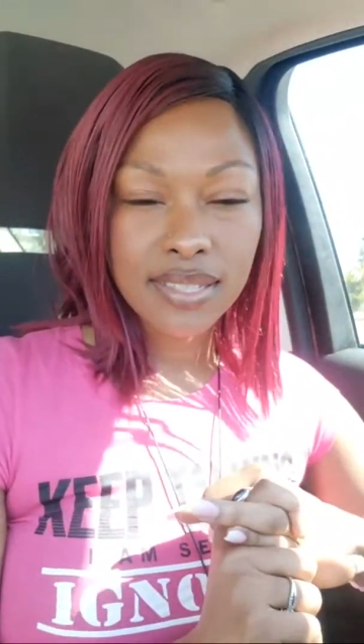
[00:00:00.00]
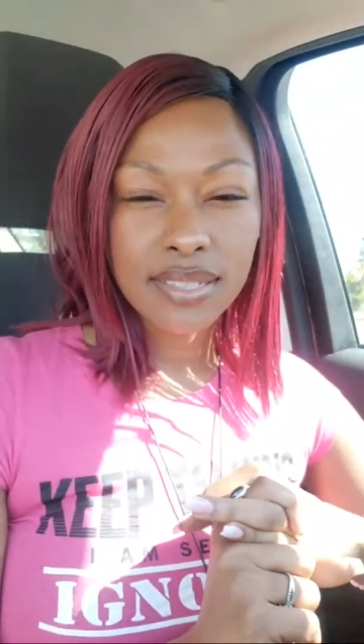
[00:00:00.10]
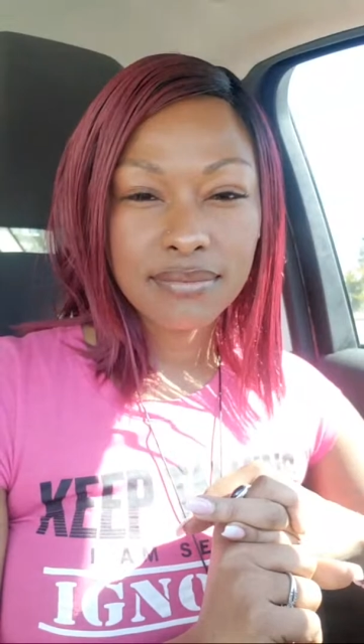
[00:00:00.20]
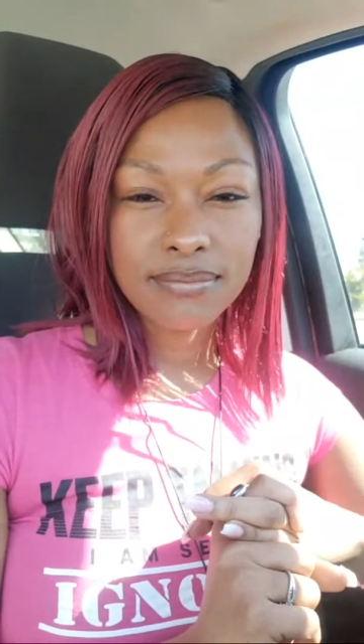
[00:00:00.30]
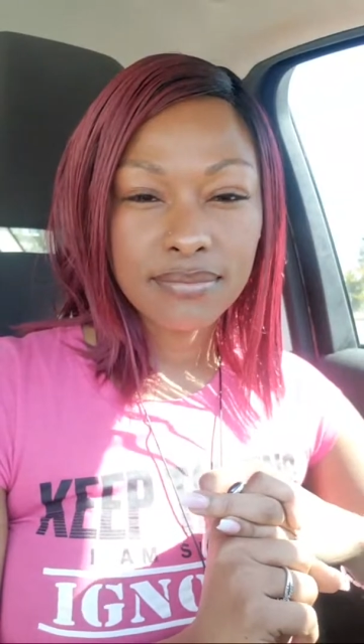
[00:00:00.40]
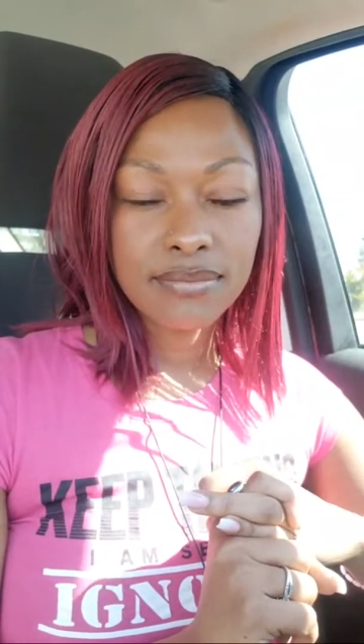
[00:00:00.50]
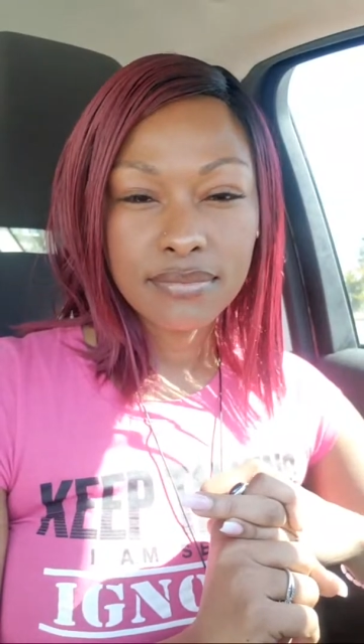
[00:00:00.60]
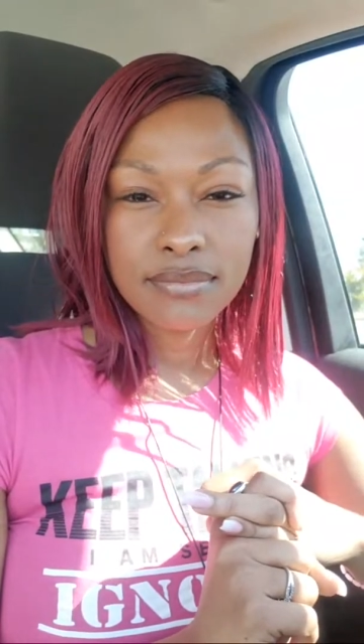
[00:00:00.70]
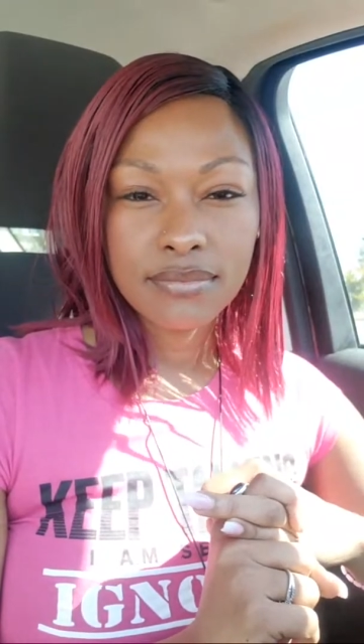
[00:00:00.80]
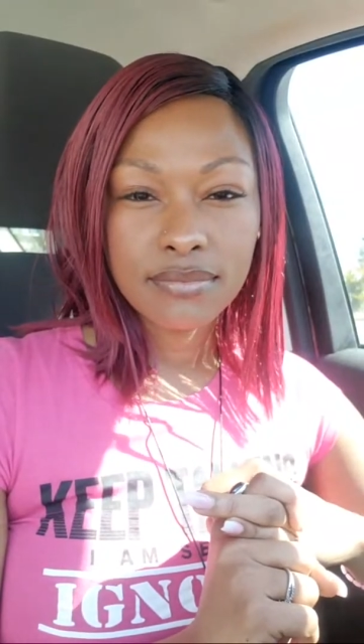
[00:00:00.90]

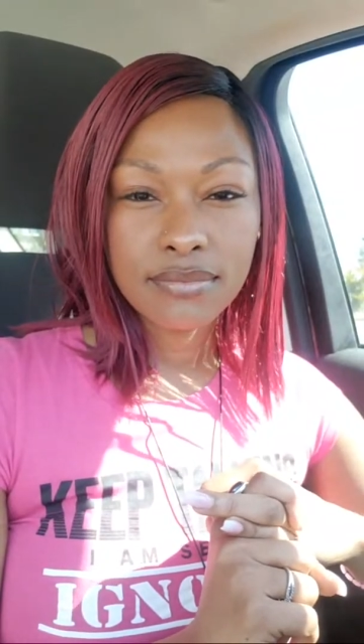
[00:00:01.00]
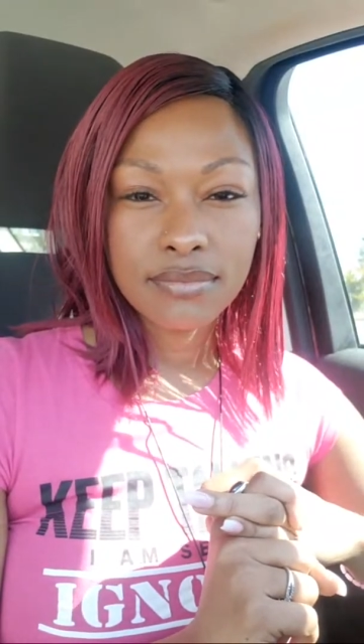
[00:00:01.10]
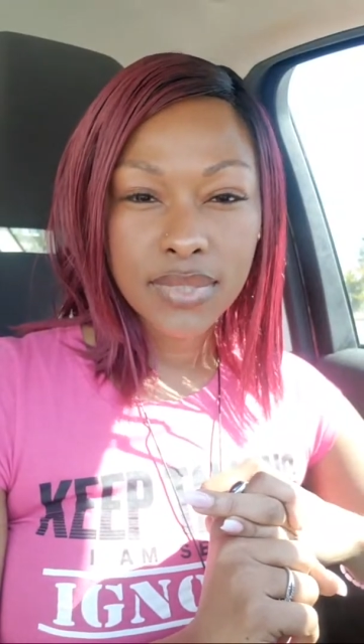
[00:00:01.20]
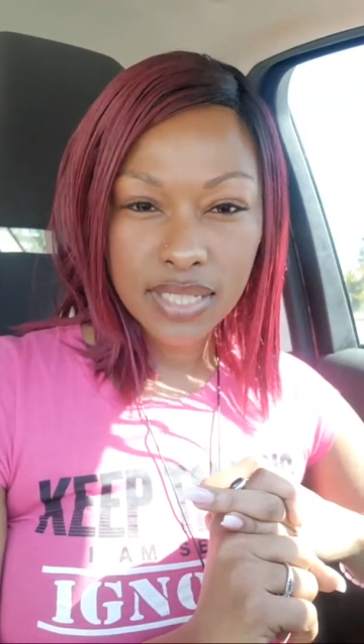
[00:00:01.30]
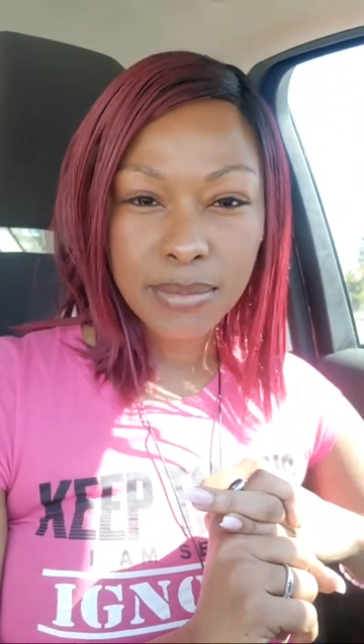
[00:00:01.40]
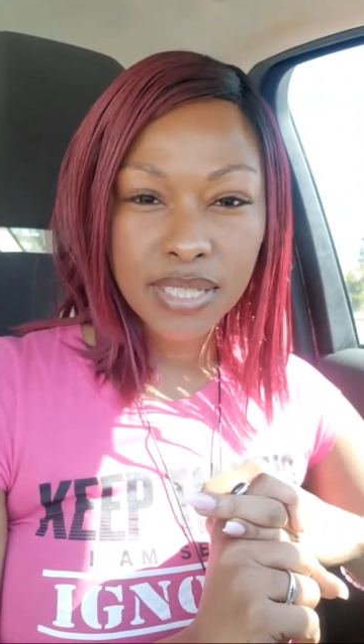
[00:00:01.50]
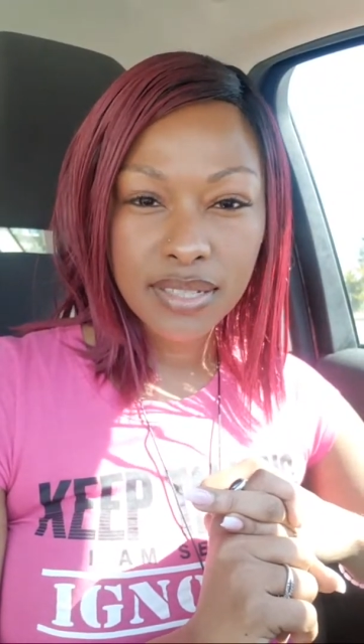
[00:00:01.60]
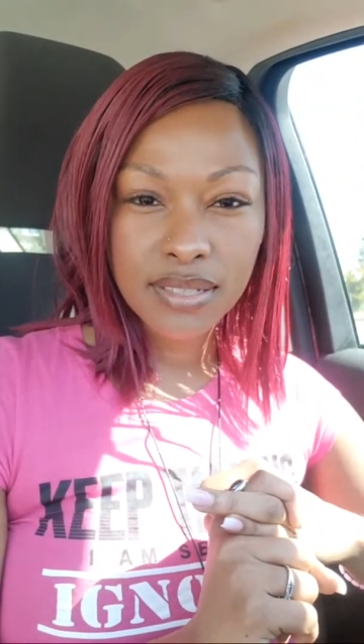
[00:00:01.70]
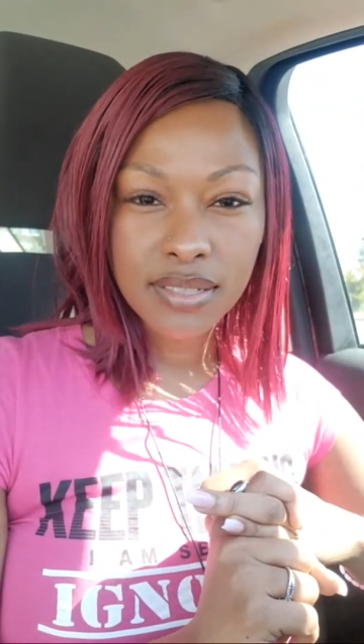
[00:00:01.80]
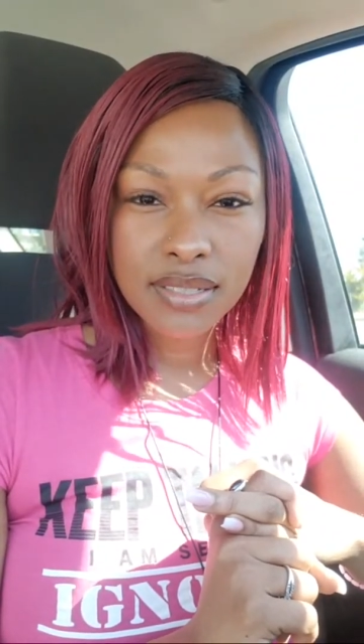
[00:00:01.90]
Does that
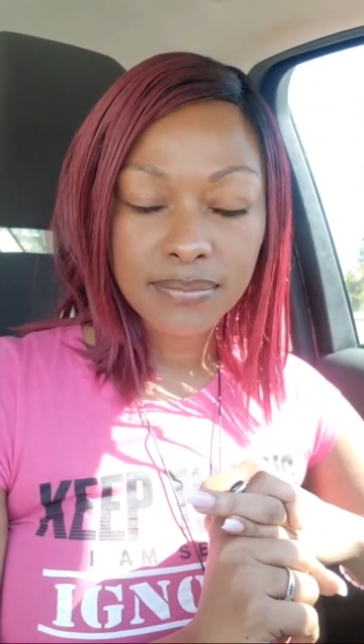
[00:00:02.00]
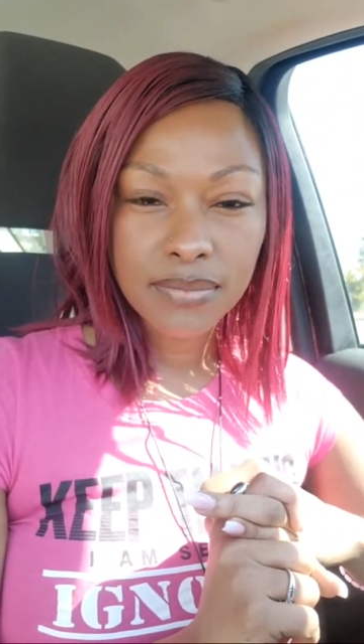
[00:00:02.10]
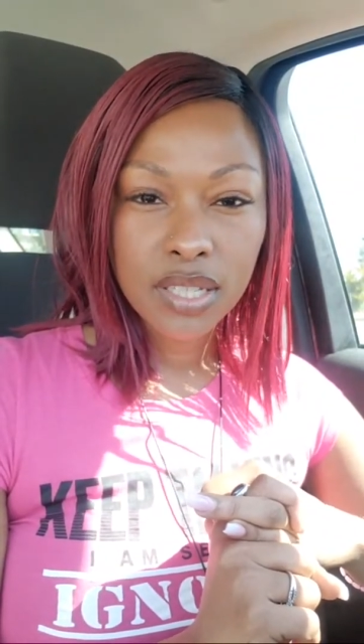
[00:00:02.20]
make sense?